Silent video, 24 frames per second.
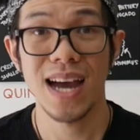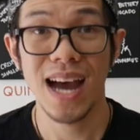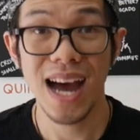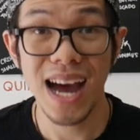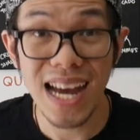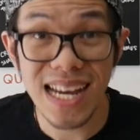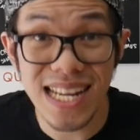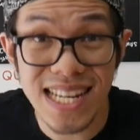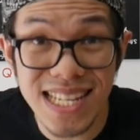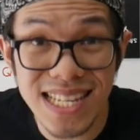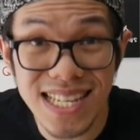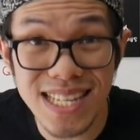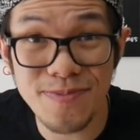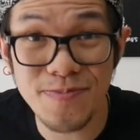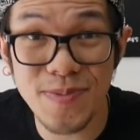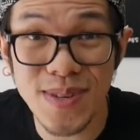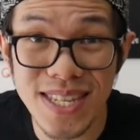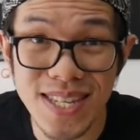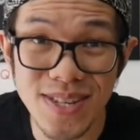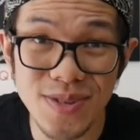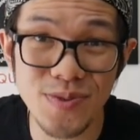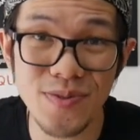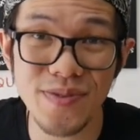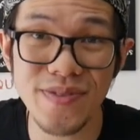Hi, this is
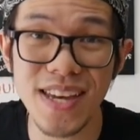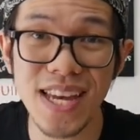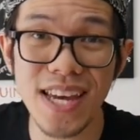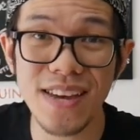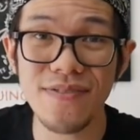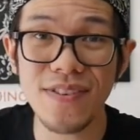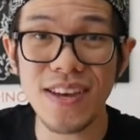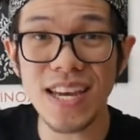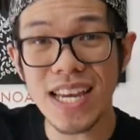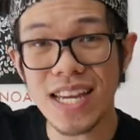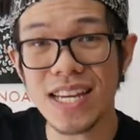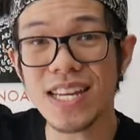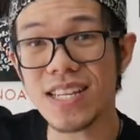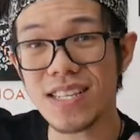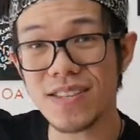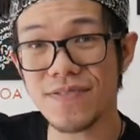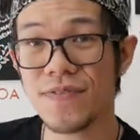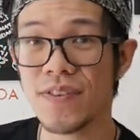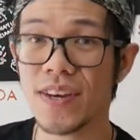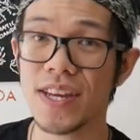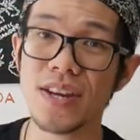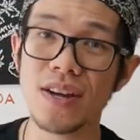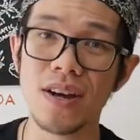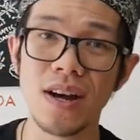Business with Dave. In this
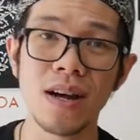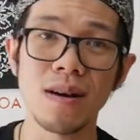video,